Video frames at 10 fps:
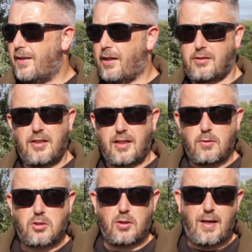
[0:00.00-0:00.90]
I didn't think it
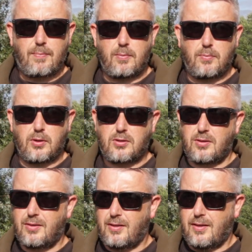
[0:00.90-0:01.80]
was going to happen, but
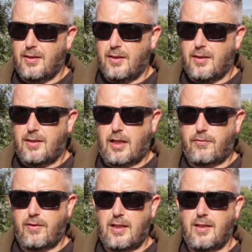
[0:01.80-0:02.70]

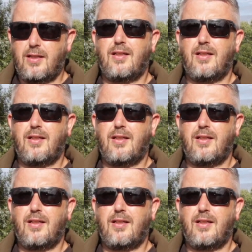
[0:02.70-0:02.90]
thankfully,